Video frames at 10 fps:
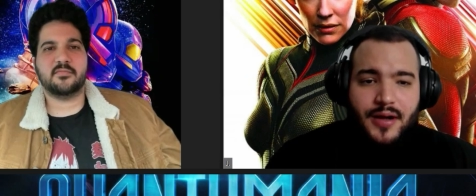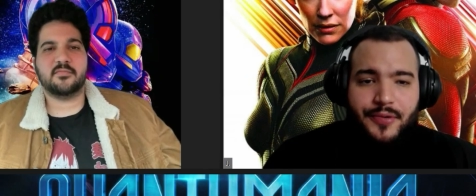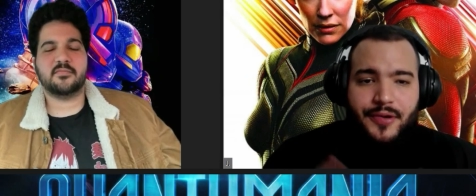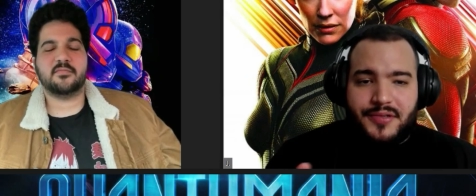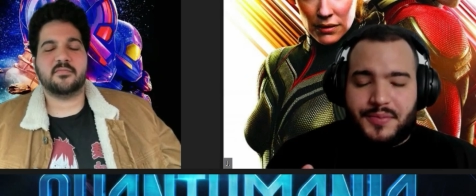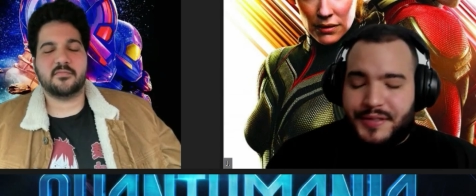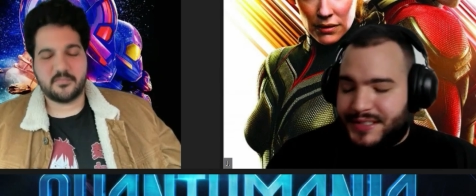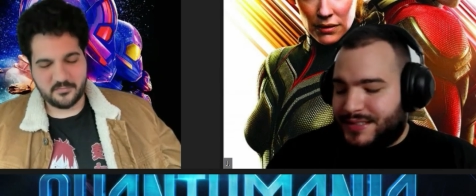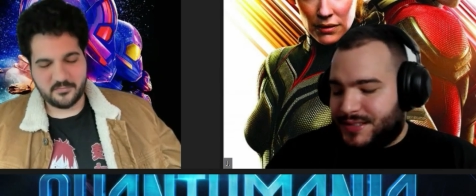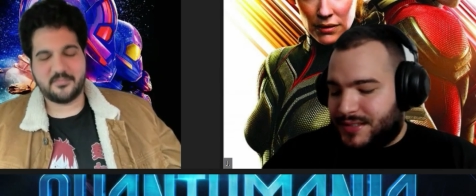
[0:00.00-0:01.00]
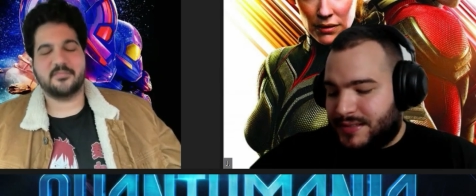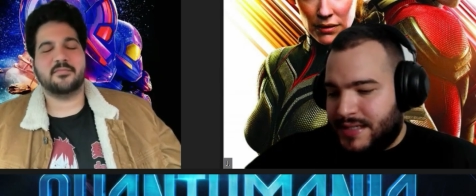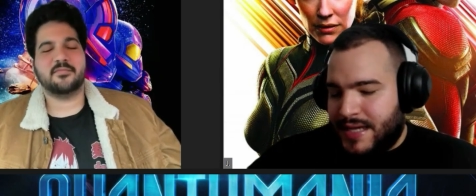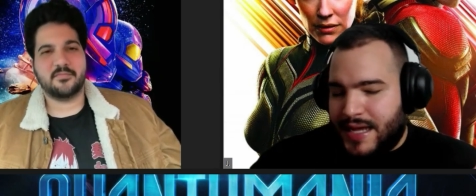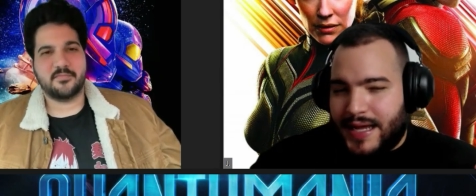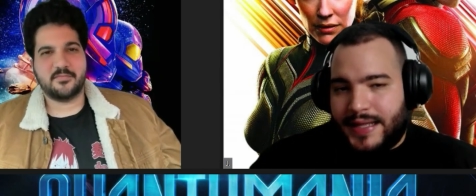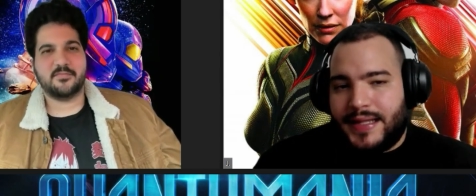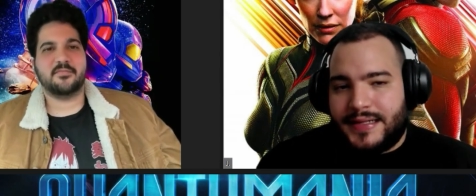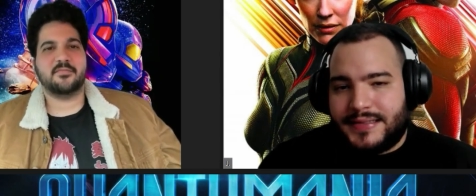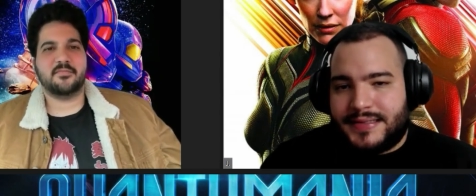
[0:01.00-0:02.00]
Speaker 1: We always appreciate y'all, and
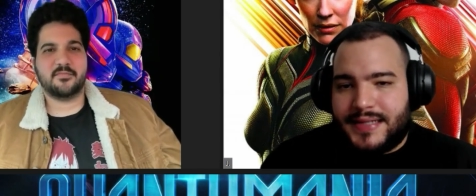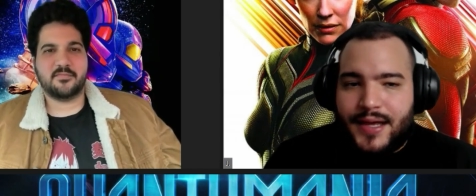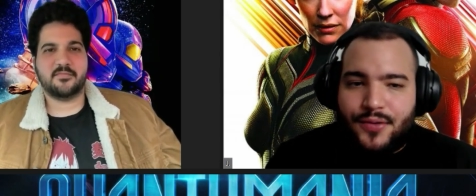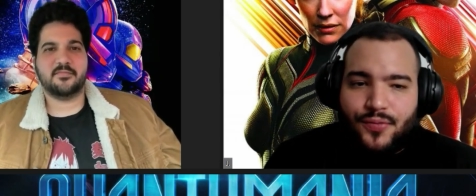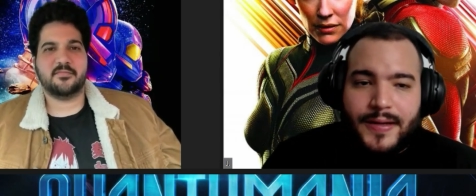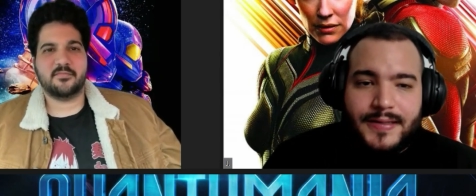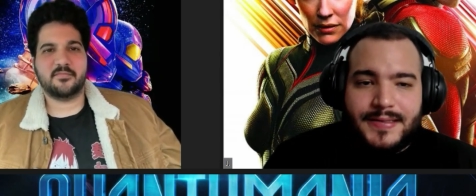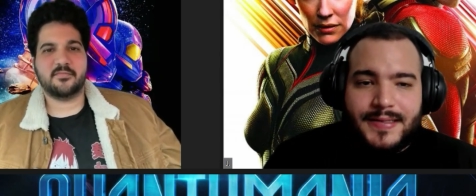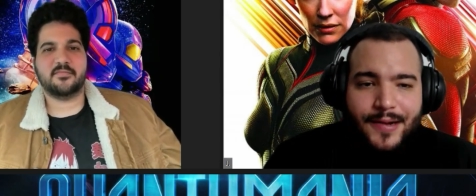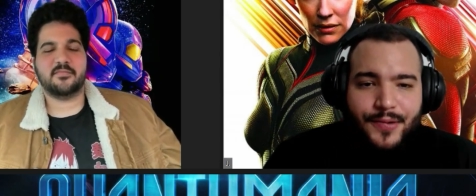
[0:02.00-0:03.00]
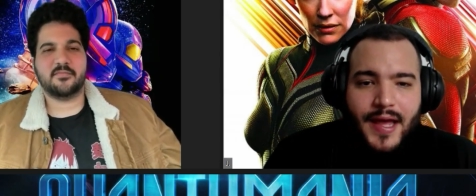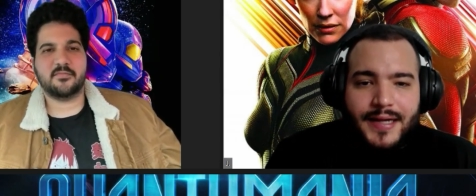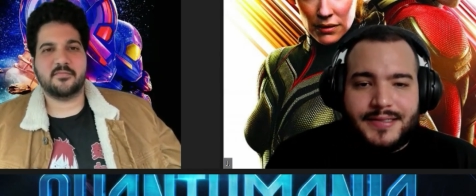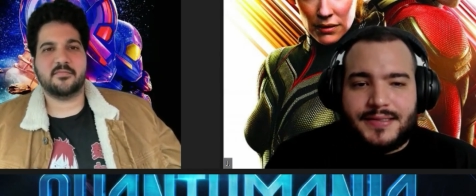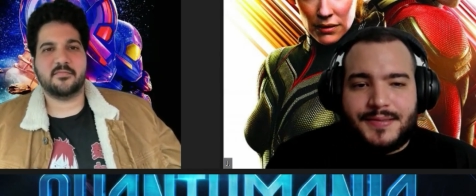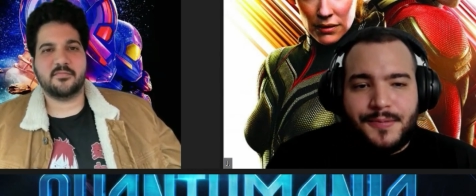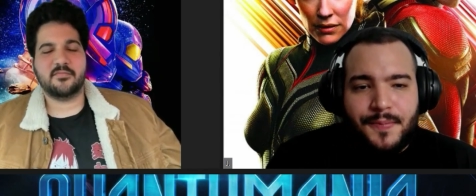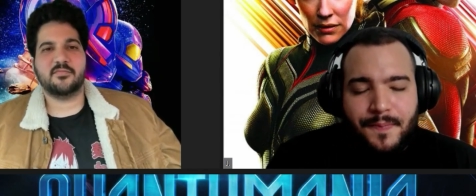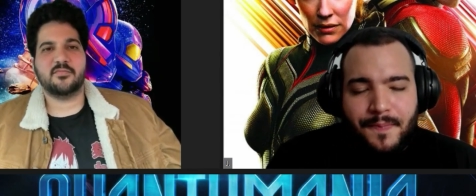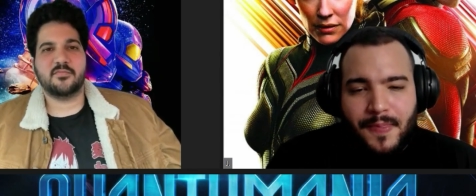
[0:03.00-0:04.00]
let's head right into that reaction.
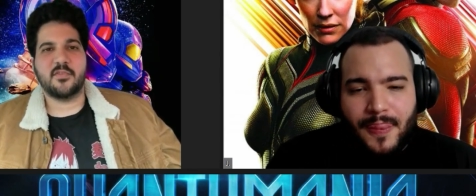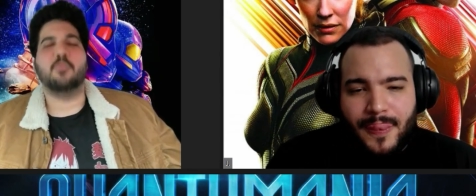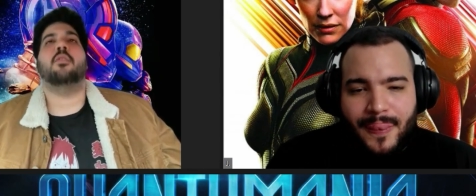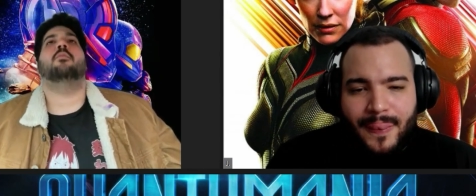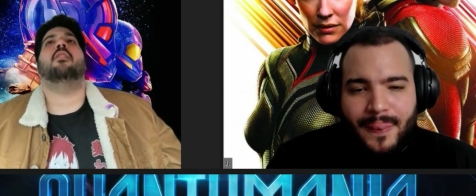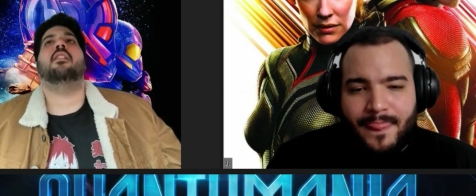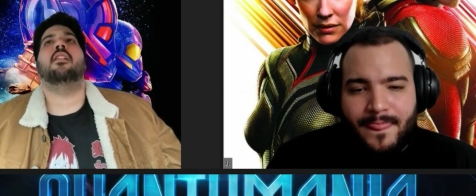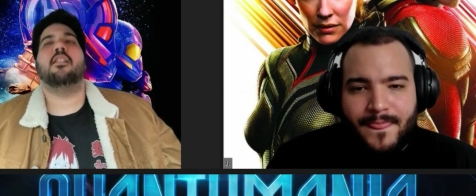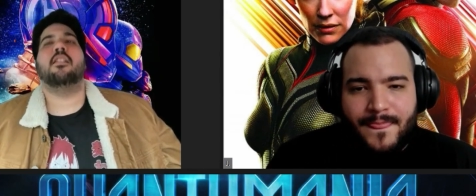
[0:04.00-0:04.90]
What?